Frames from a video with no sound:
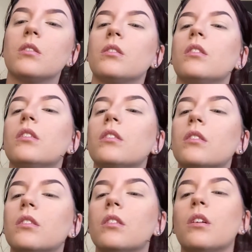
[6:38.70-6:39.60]
You think?
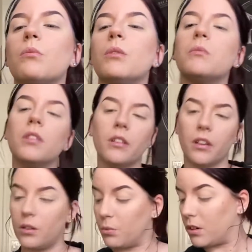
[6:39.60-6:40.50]
I went with the
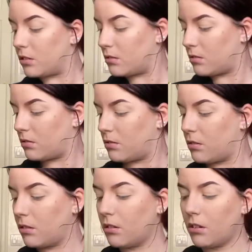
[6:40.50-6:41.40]
lighter one. This one,
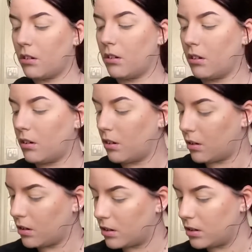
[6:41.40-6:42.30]
this lighter brown.
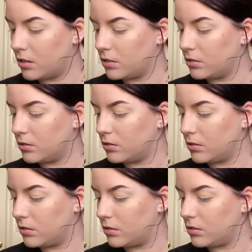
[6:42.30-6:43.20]
This one's a little more
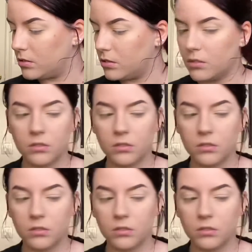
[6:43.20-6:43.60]
orangey.